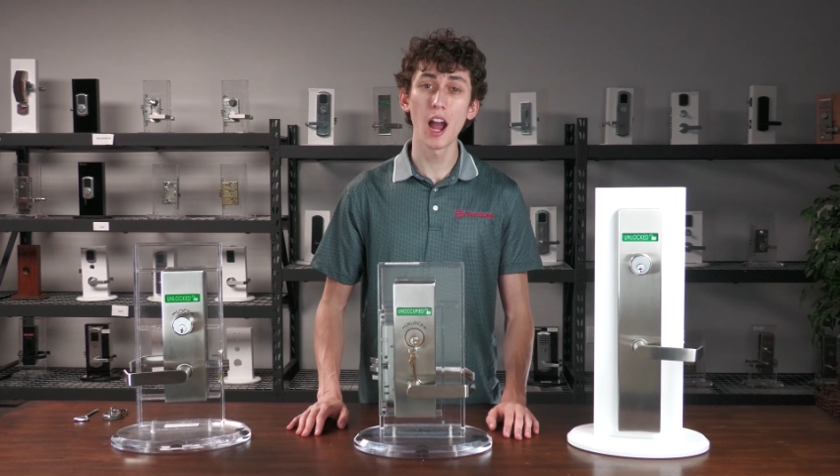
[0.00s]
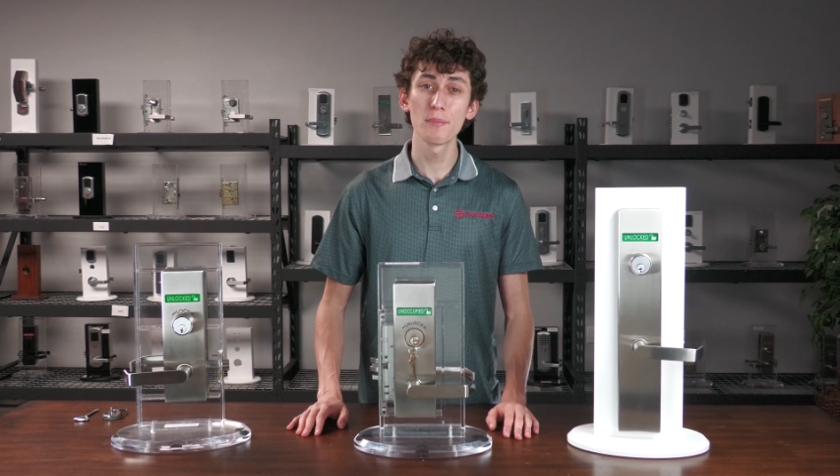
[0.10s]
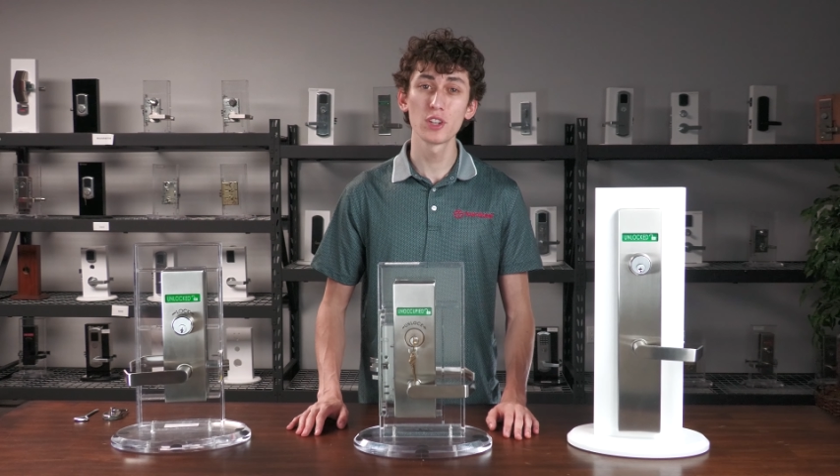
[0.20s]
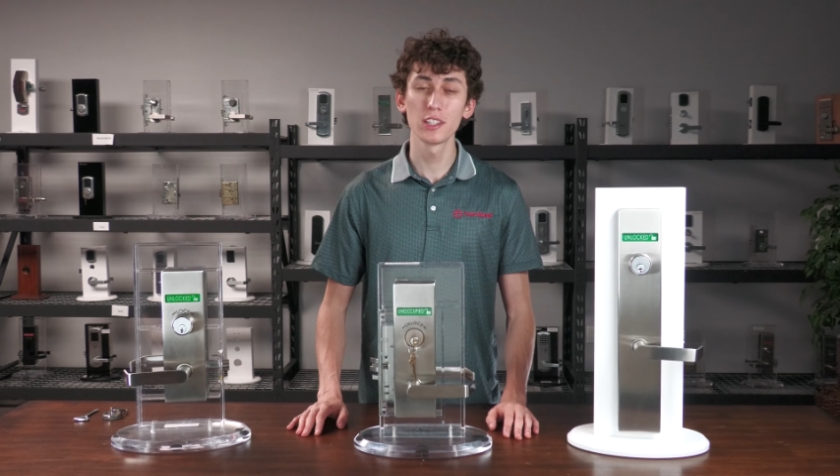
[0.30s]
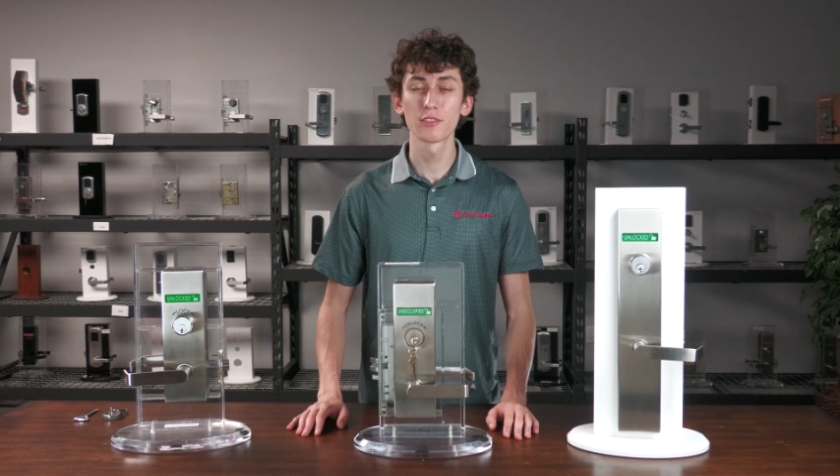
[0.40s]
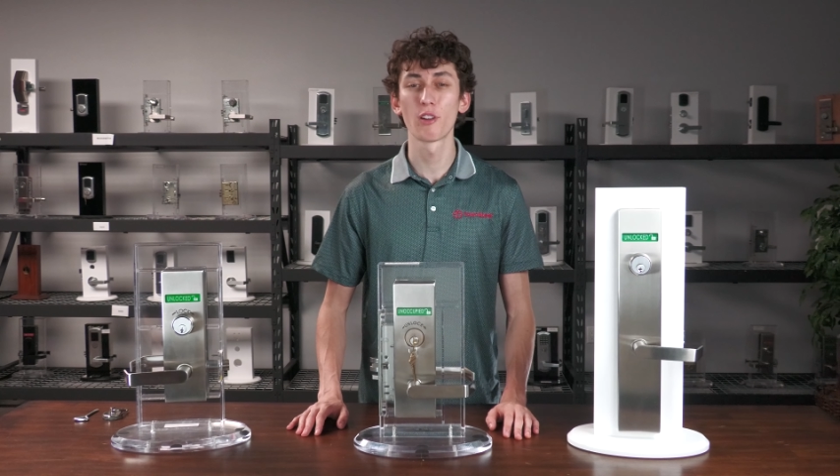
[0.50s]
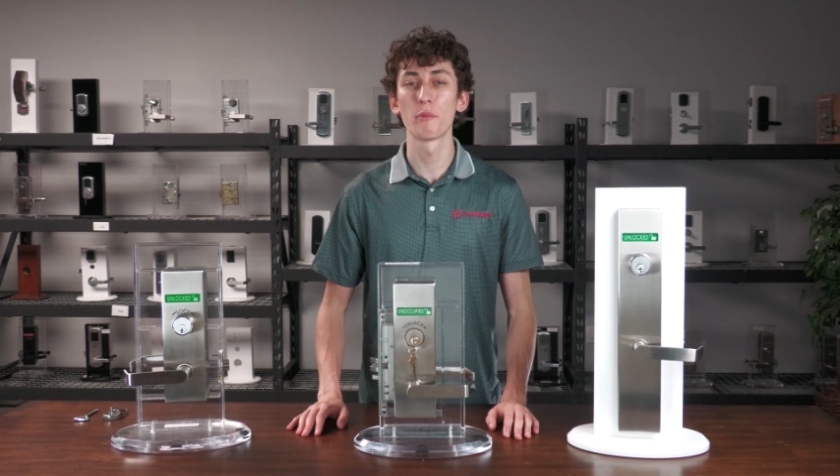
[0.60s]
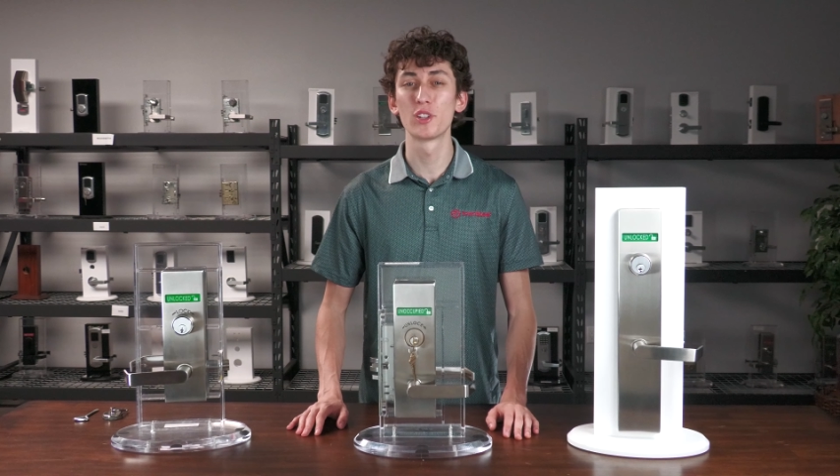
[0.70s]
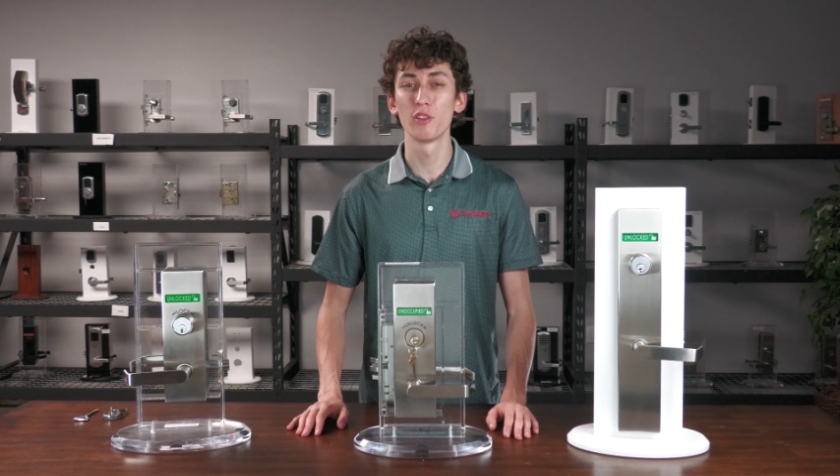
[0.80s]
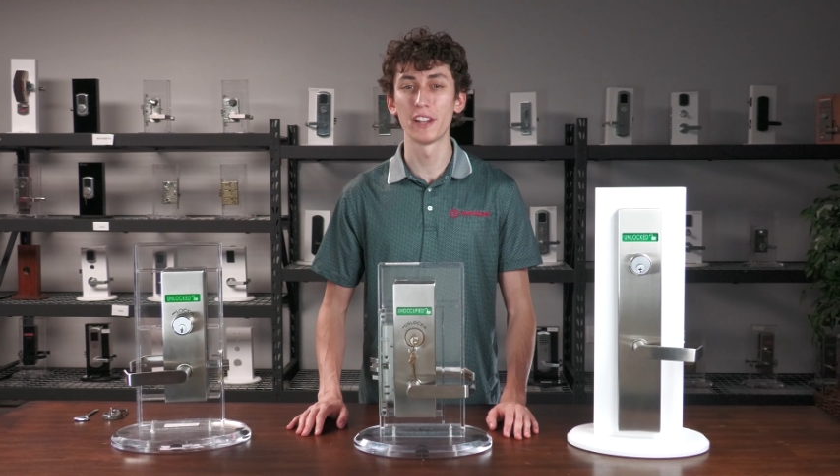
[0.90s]
options for our
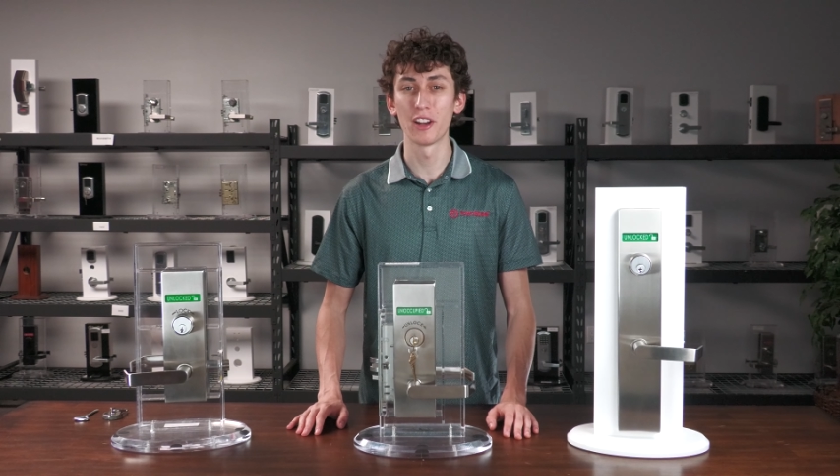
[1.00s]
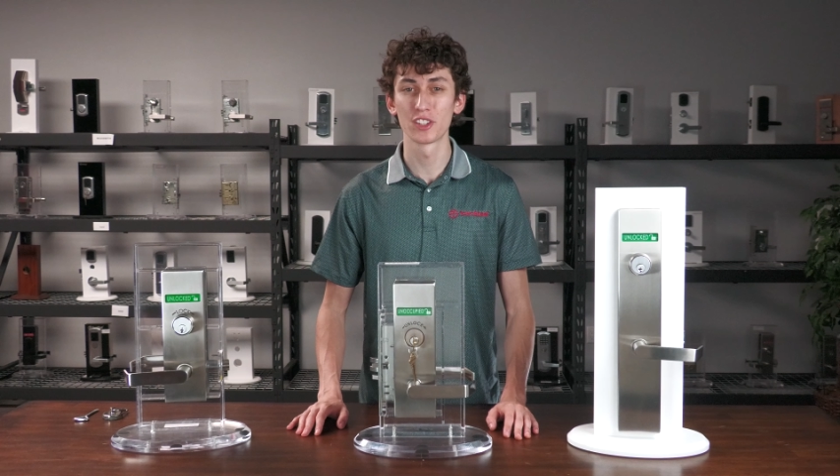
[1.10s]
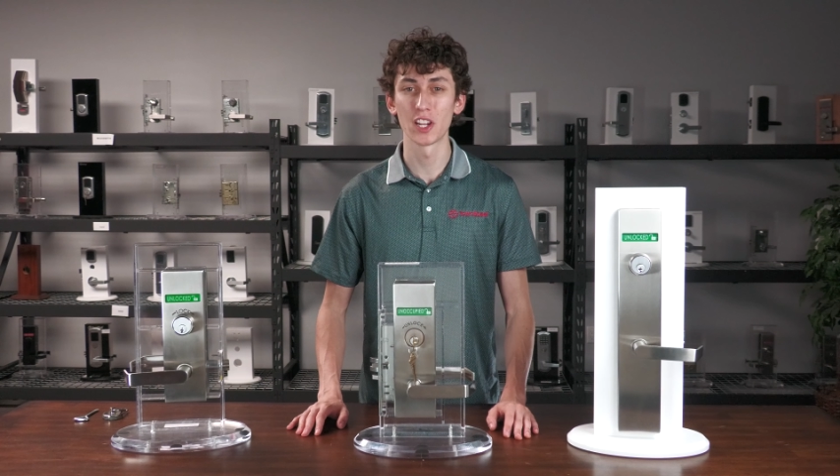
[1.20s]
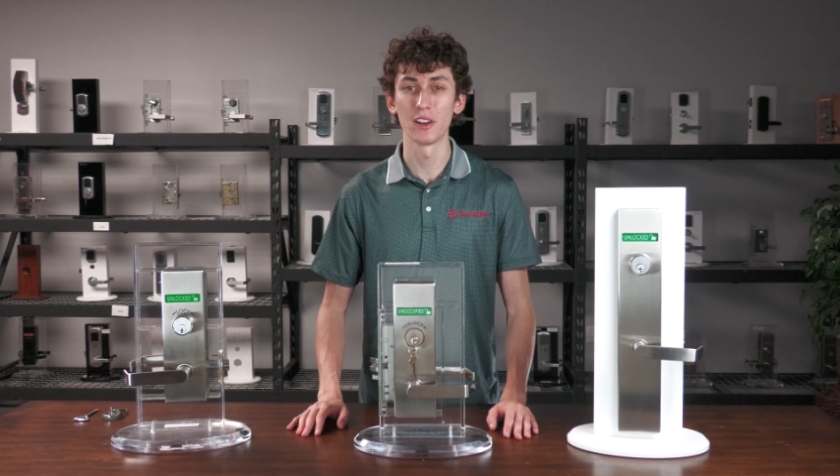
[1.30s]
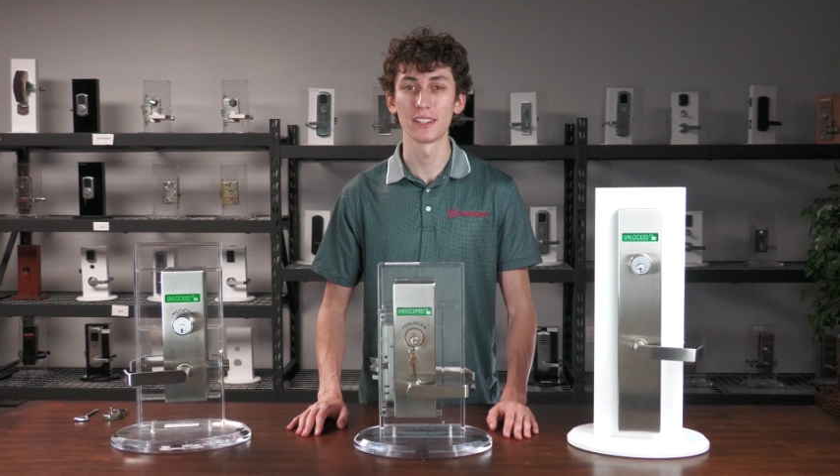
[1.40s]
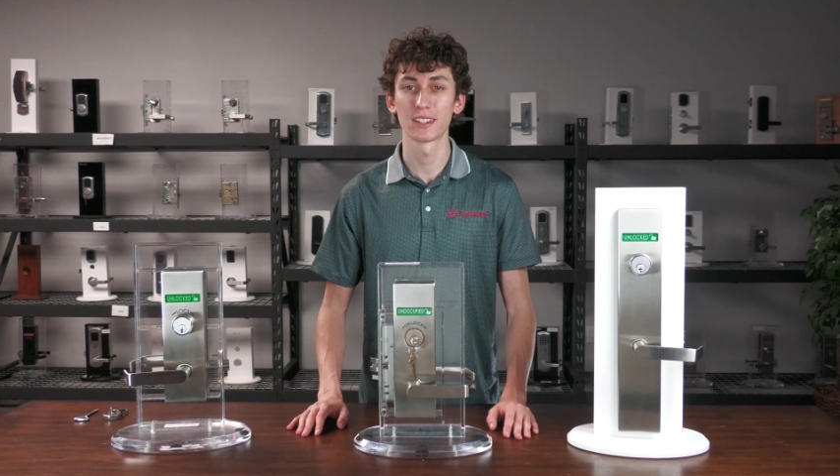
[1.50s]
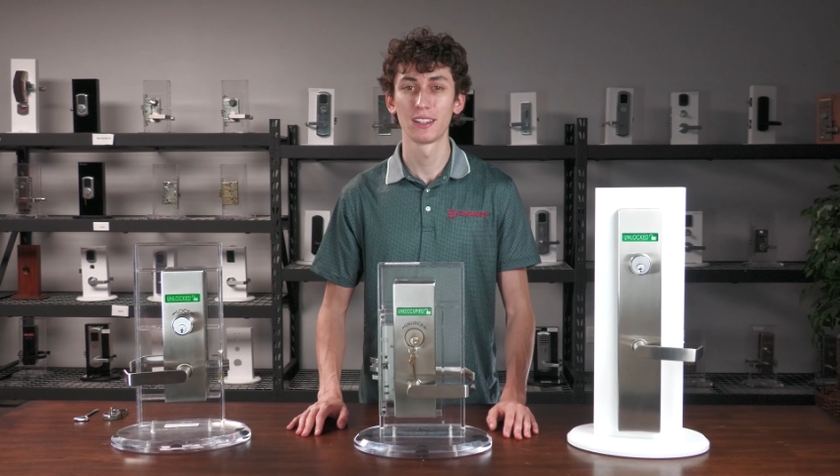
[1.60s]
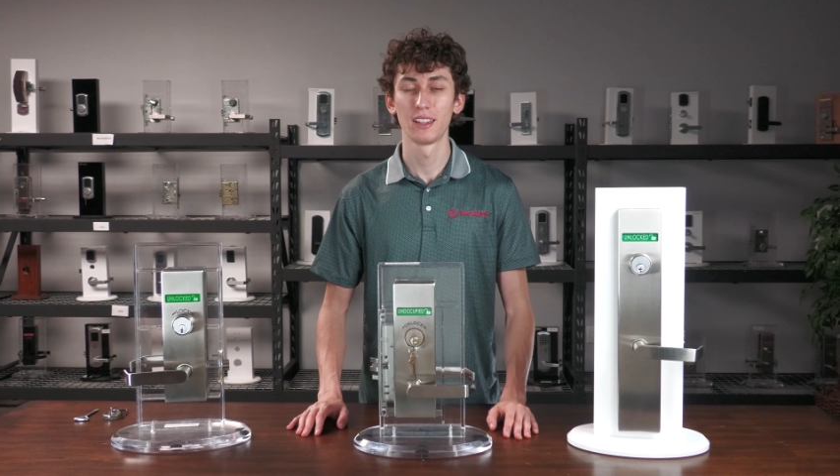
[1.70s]
Rejuvenator series.